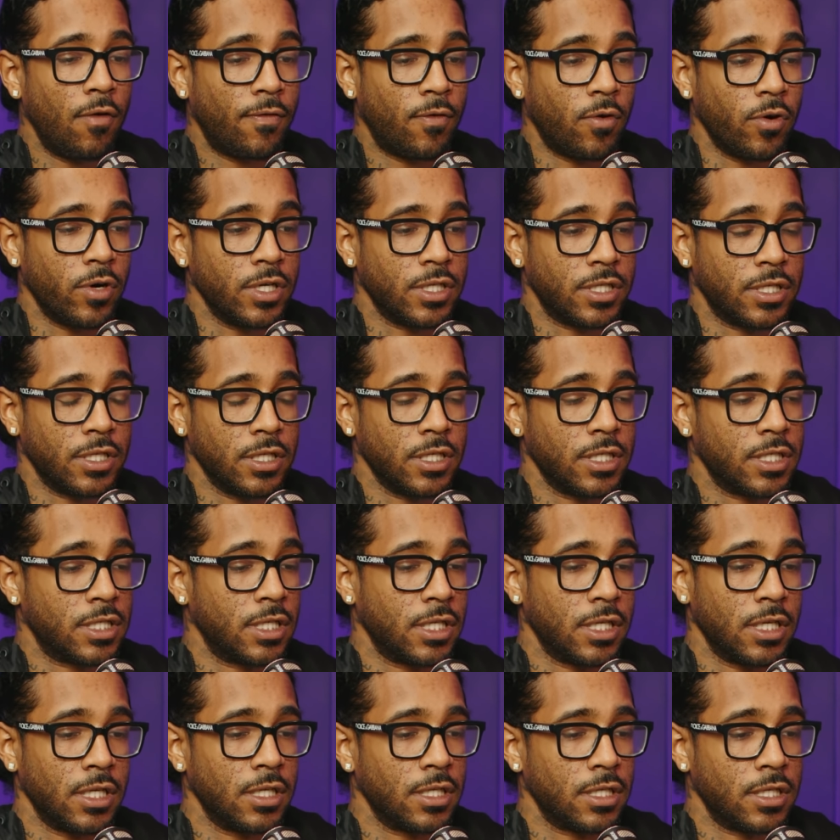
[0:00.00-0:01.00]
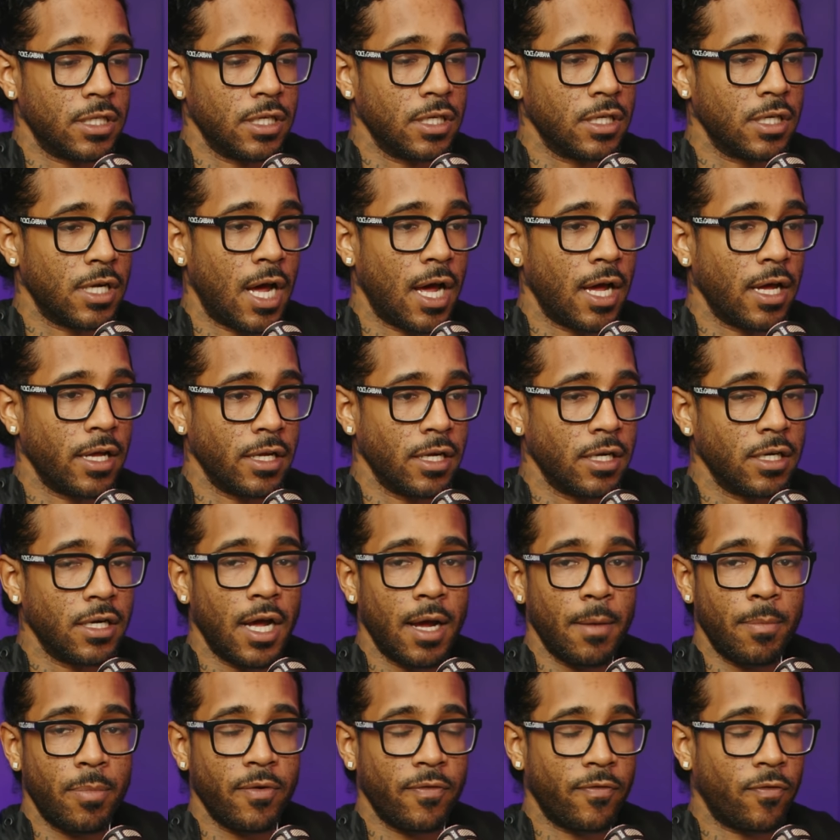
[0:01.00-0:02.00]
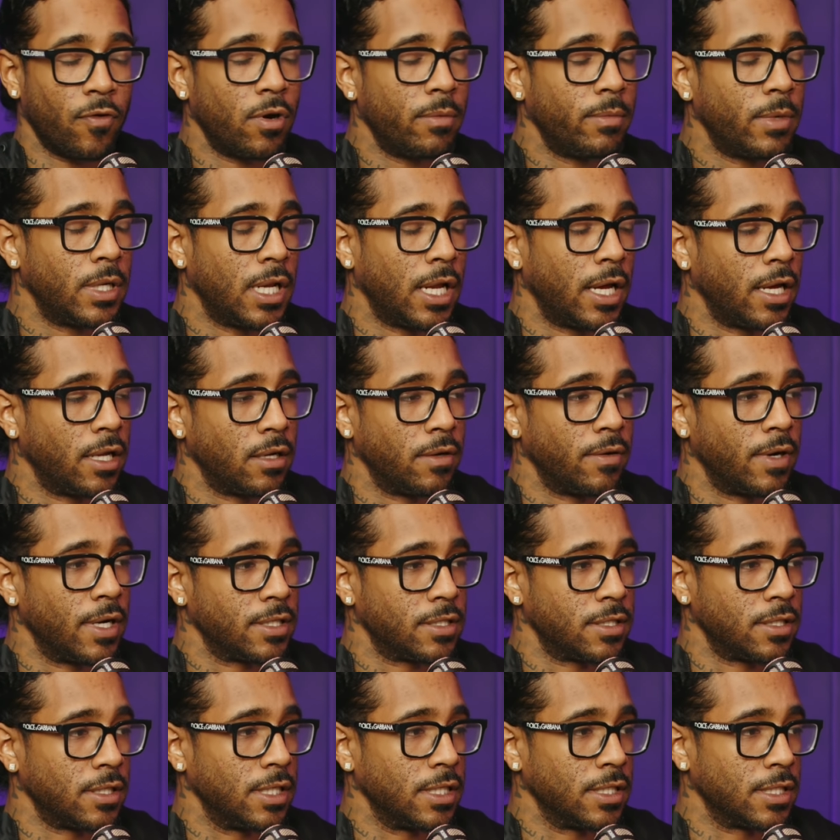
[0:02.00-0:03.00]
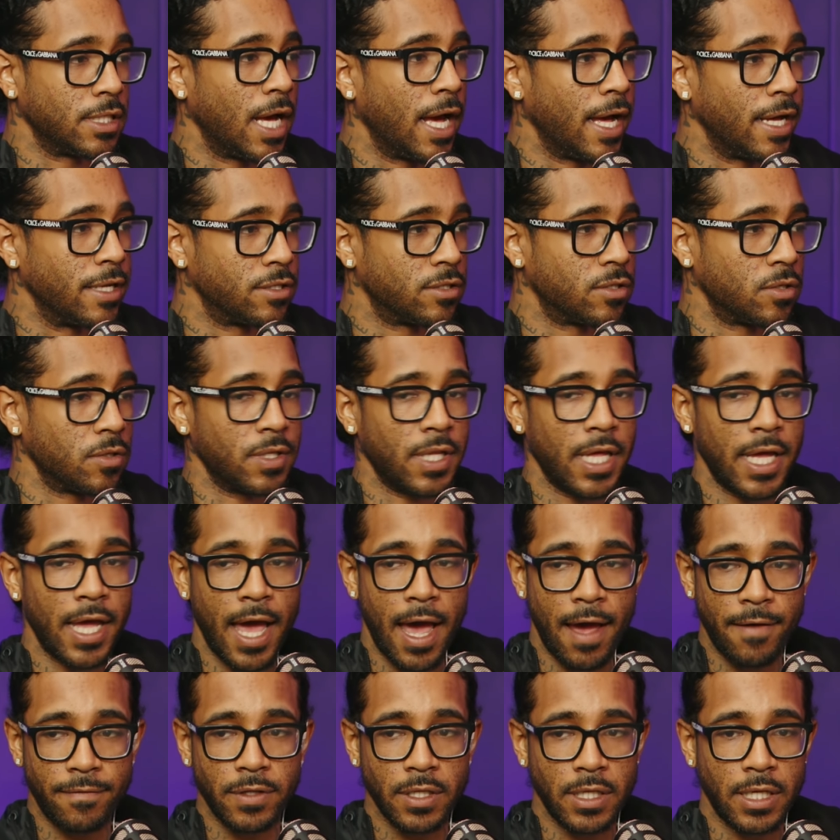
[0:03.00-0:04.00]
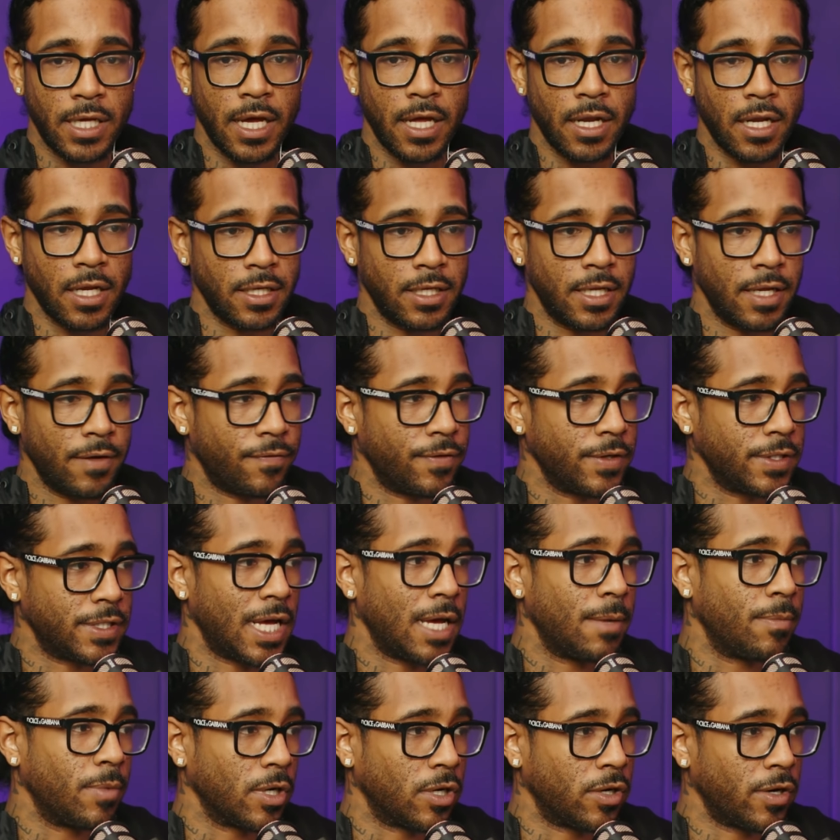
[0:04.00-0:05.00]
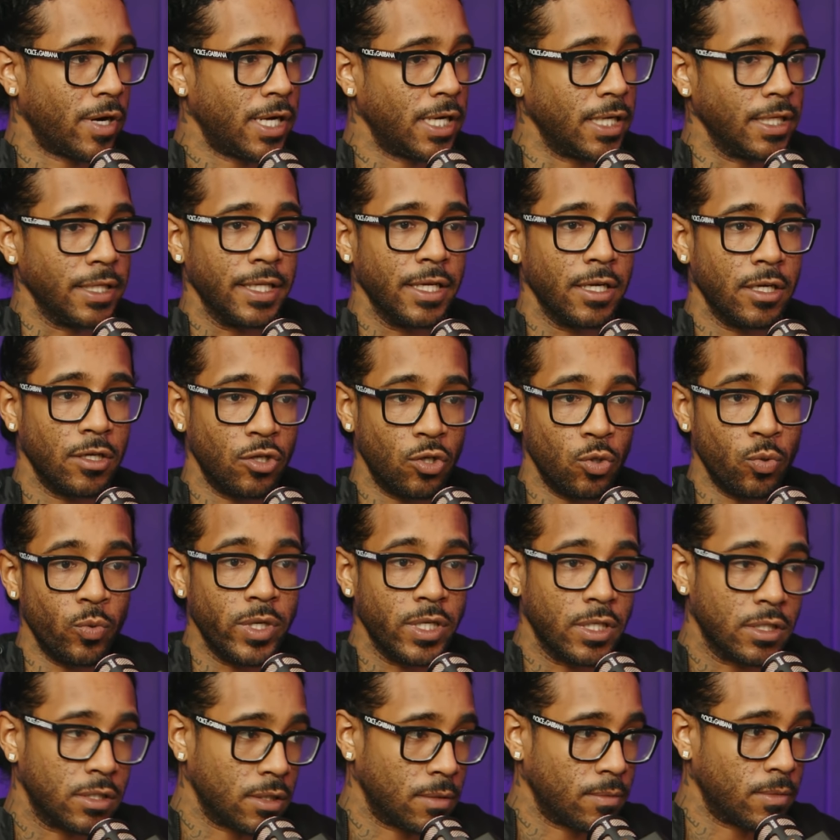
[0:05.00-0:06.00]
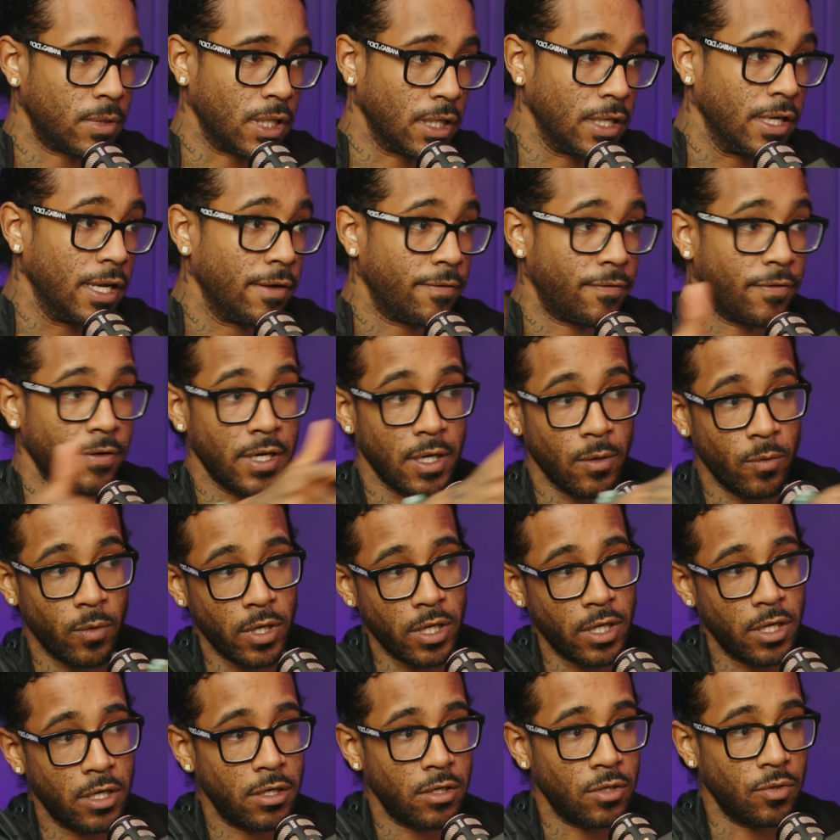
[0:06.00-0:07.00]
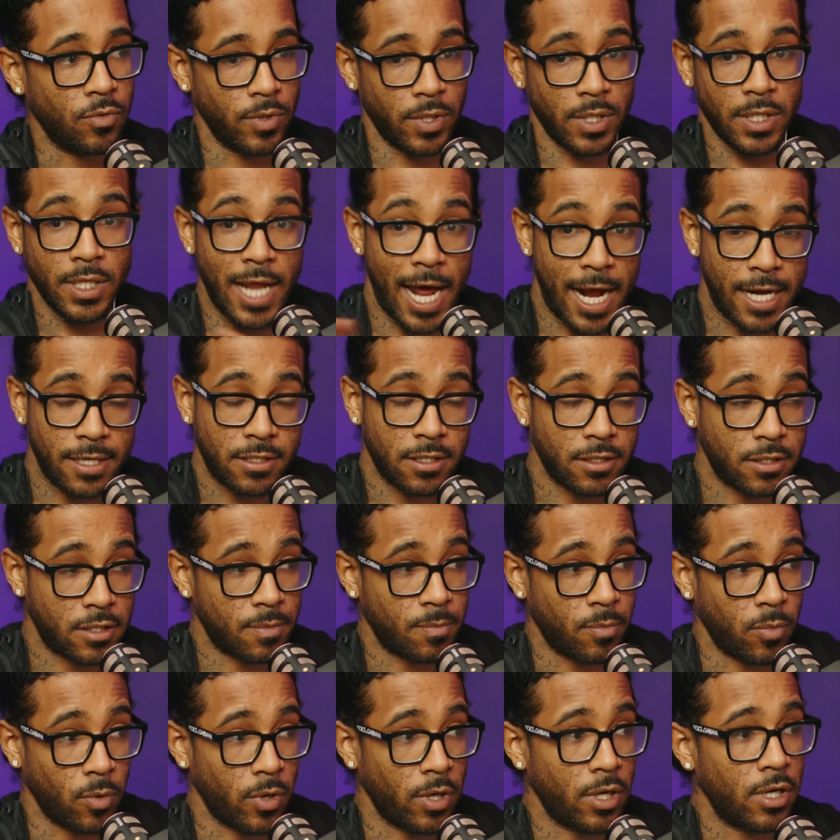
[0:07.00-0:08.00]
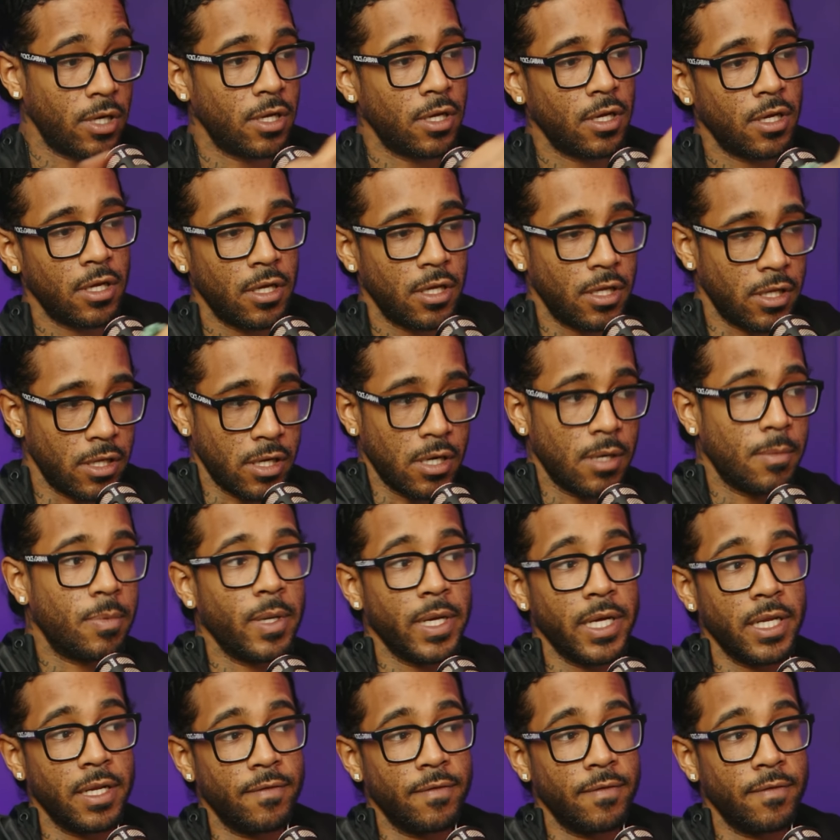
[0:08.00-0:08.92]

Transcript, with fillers: course, you're, you're not you're not performing like the rest of these guys. So they have to get a different type of credit. They're doing something different than what you're doing. That's a sport. You're playing a